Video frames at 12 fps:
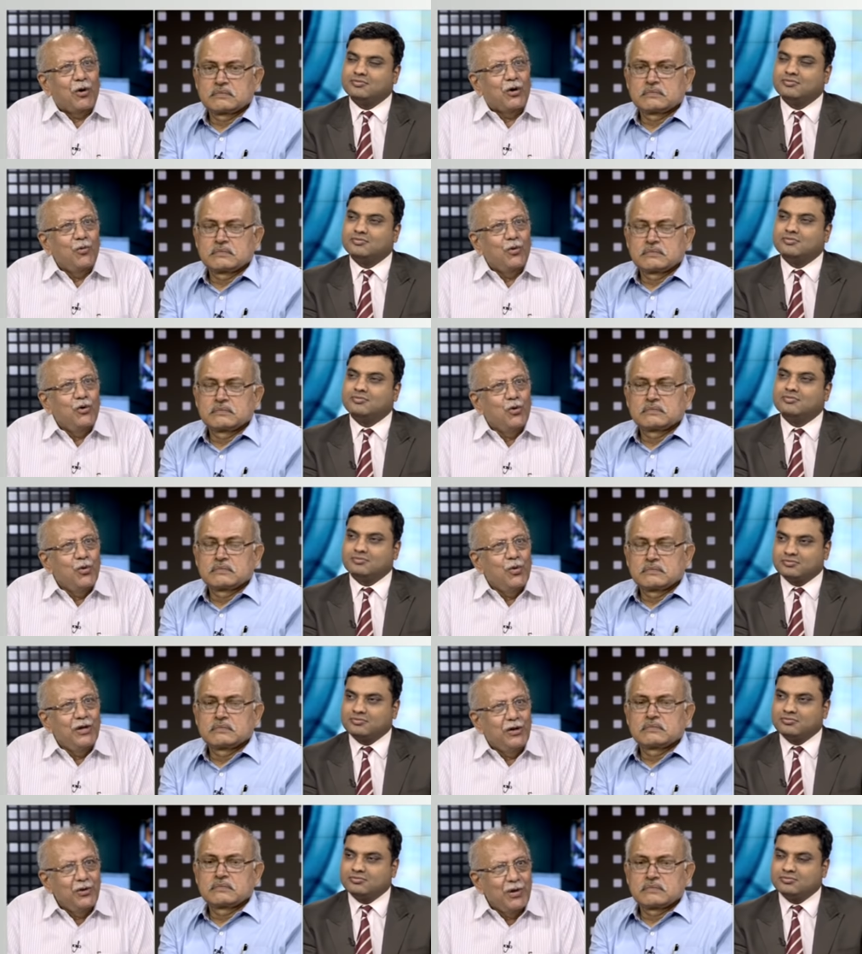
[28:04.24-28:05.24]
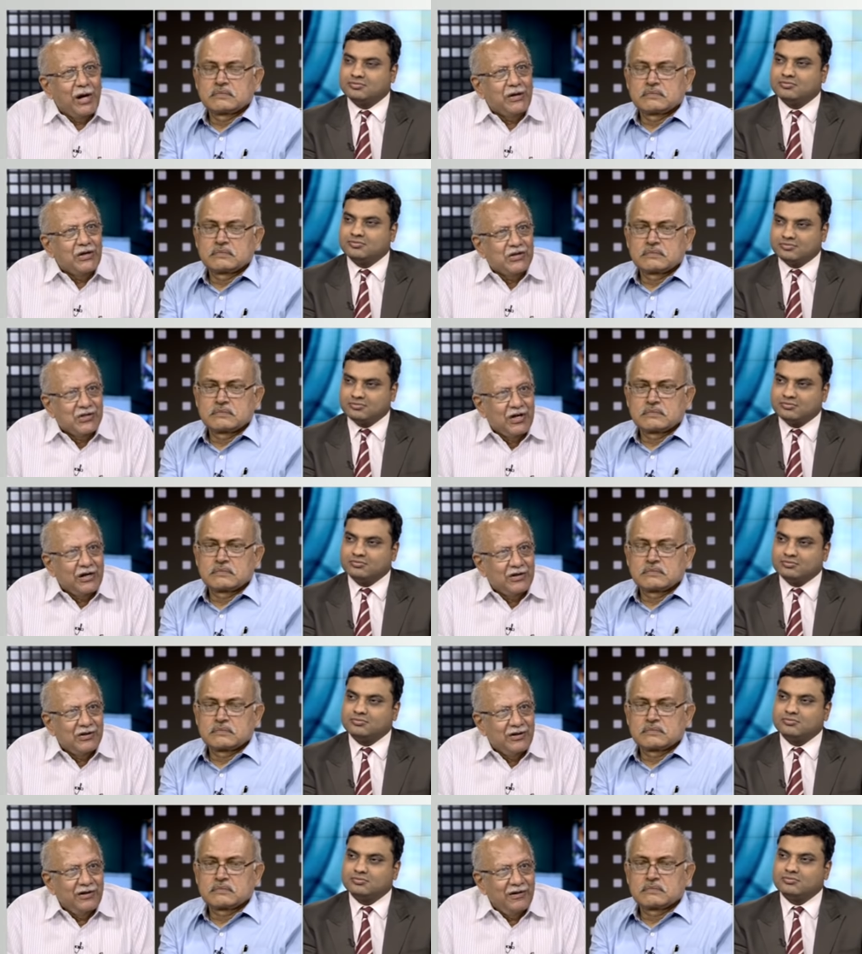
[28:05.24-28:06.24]
Speaker 1: what you would do in the United
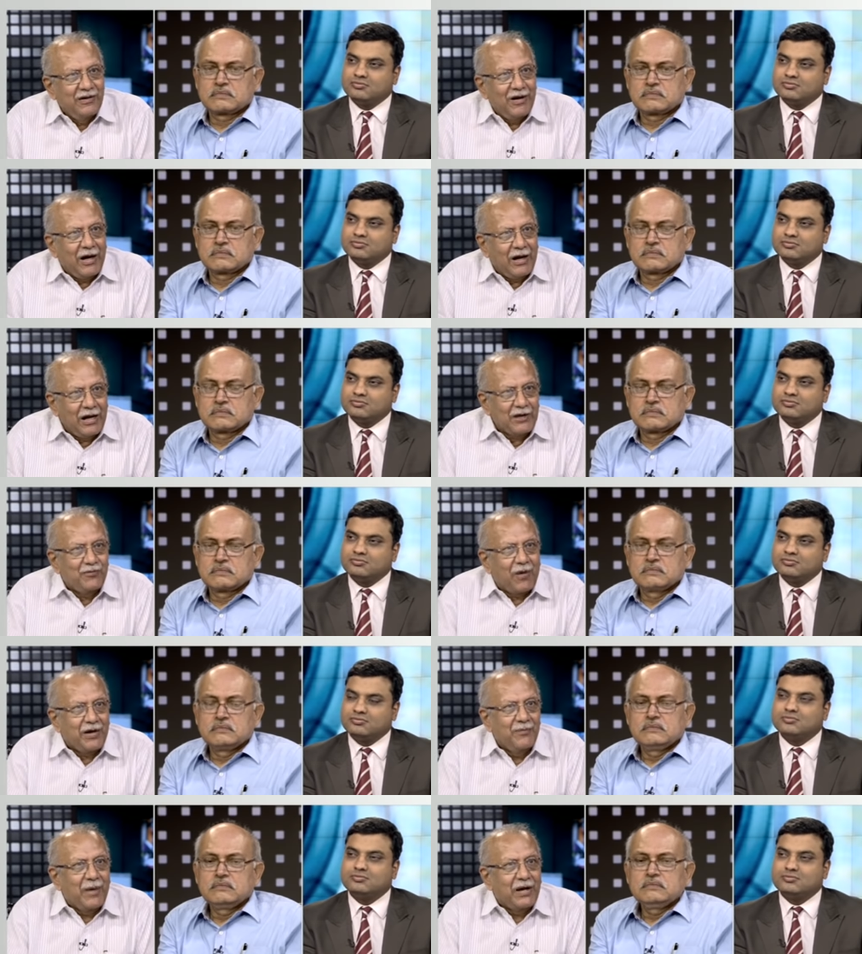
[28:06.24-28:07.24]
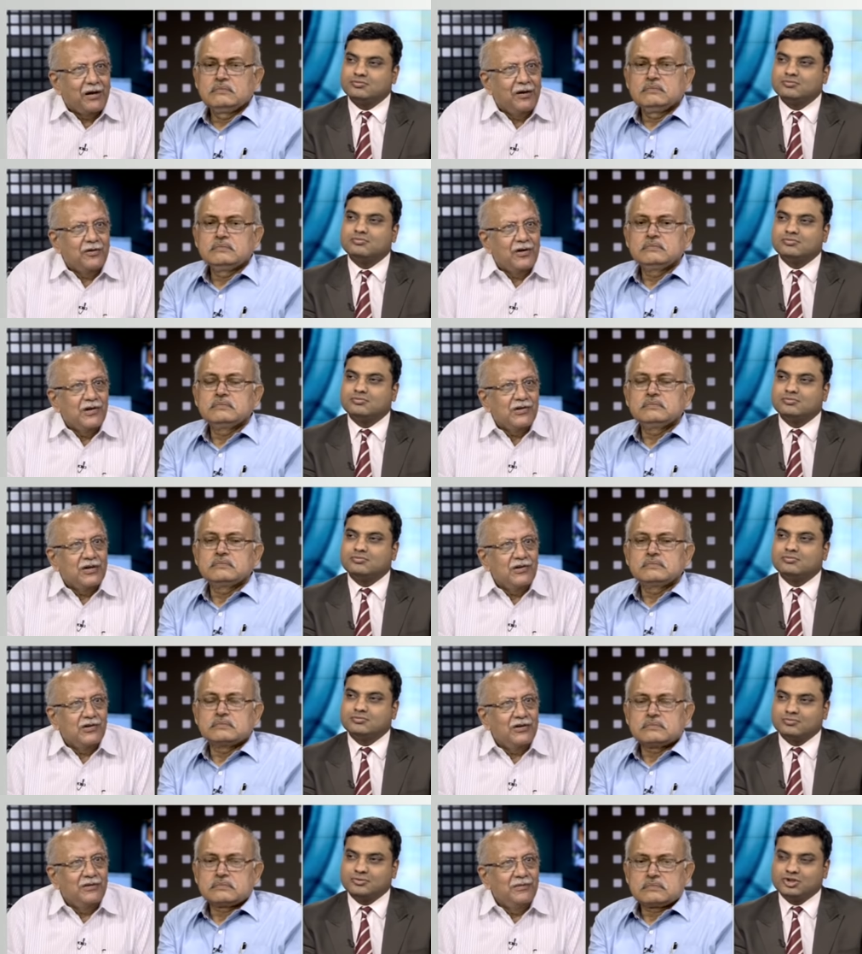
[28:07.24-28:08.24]
States, uh, as far as my country is
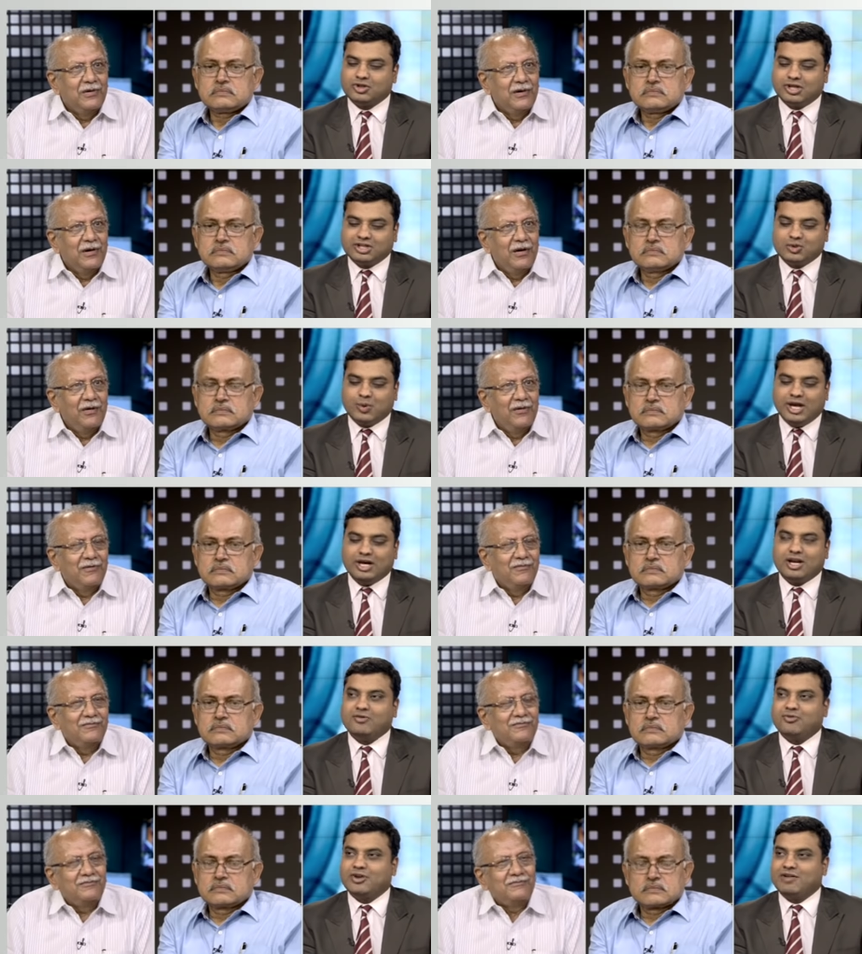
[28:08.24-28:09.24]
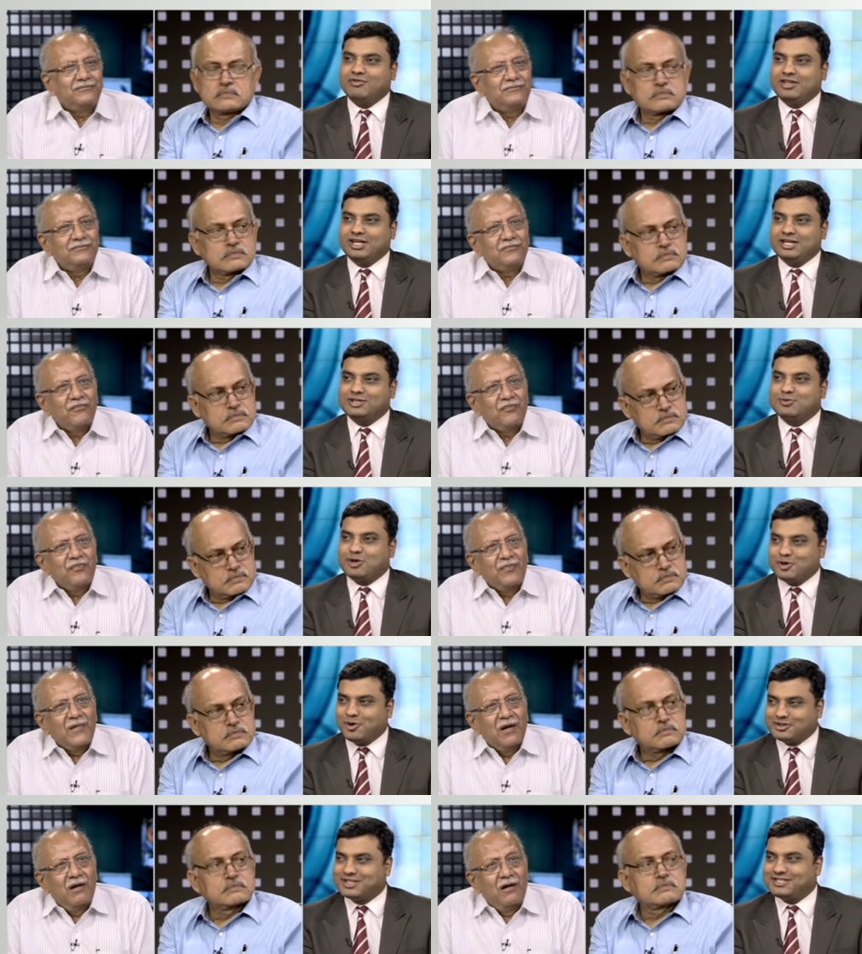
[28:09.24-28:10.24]
concerned.
Speaker 2: So there's a way around for everything, is
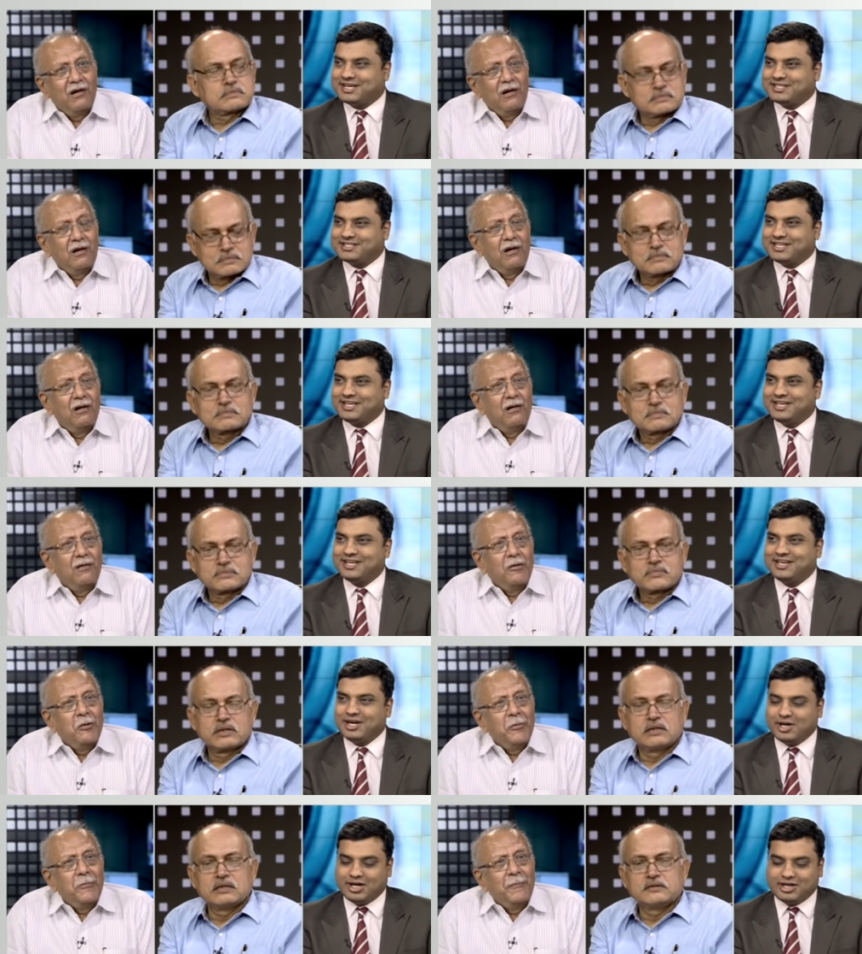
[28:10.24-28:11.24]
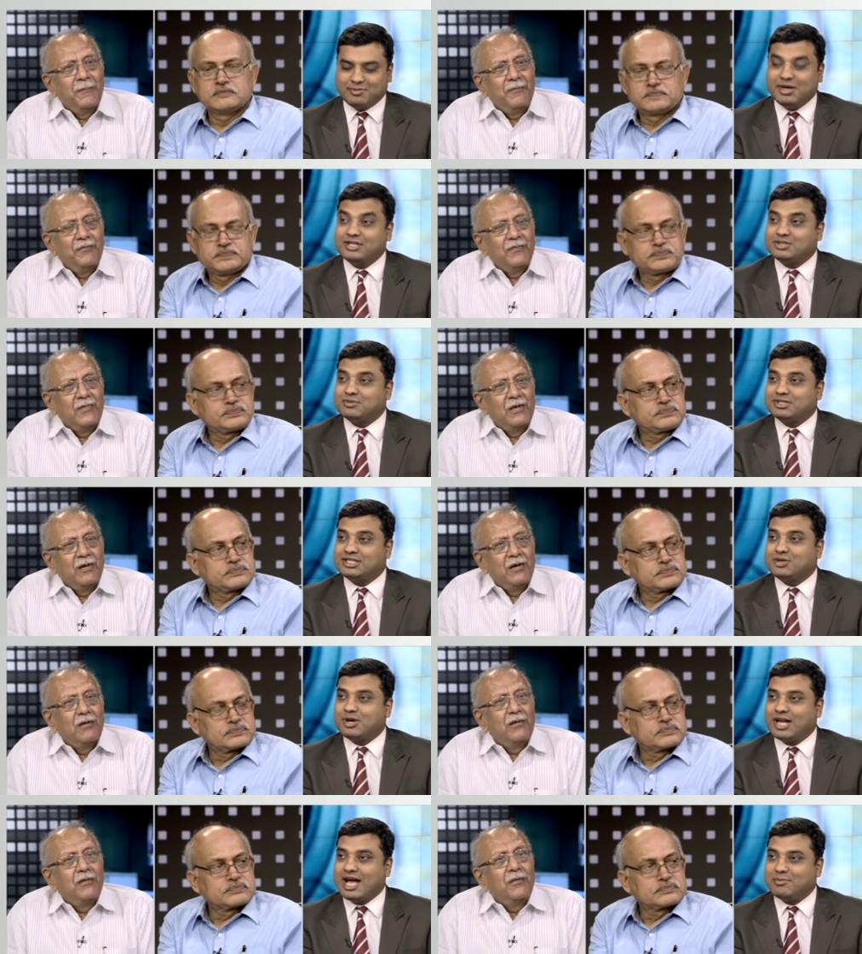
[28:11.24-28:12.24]
what you're suggesting. Uh, remains to be
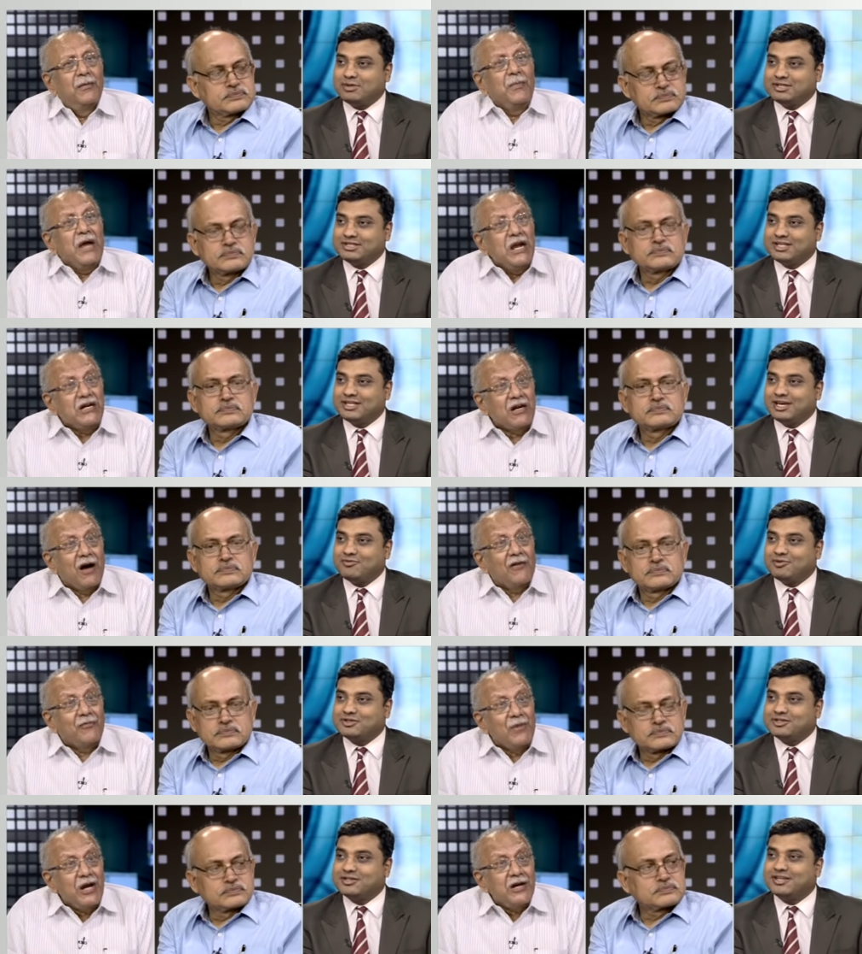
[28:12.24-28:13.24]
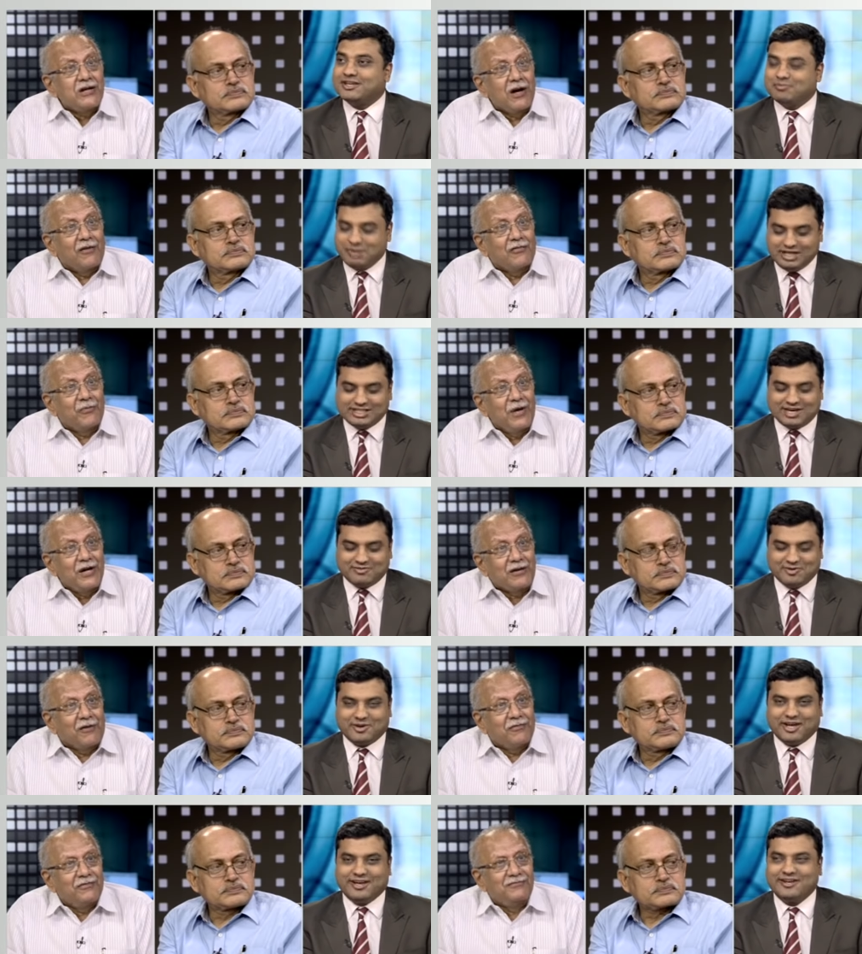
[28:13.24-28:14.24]
seen what happens be in the near future. Be tough. Be tough. Be
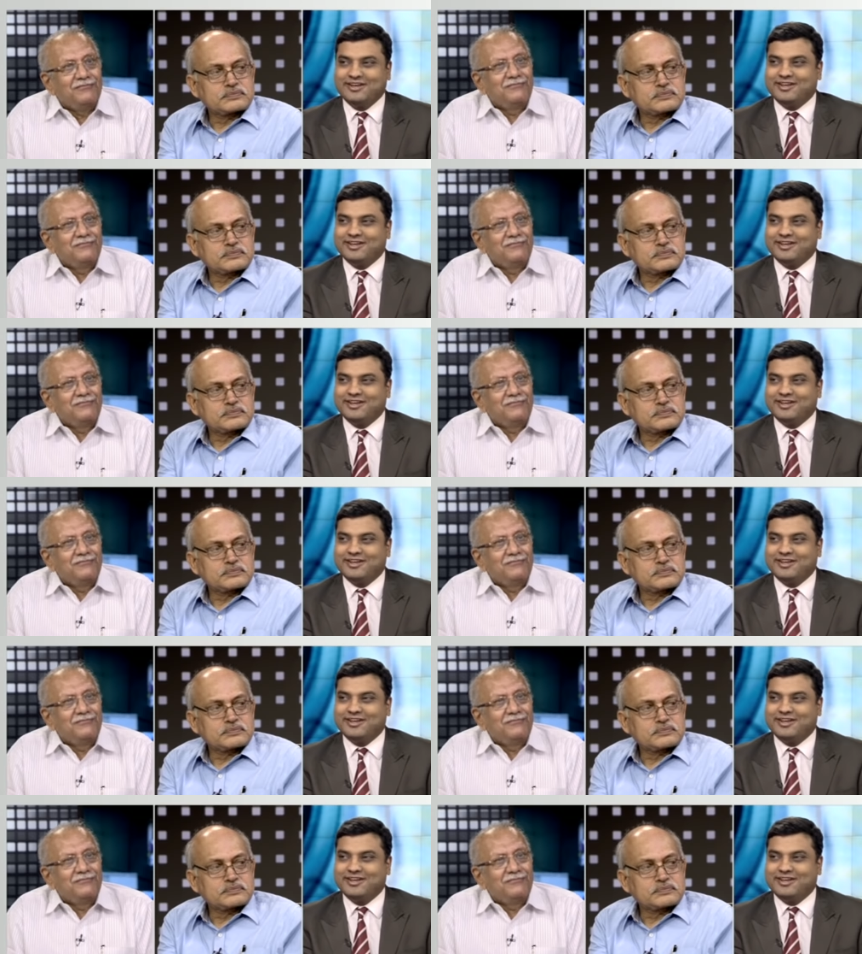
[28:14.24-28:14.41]
tough. Okay.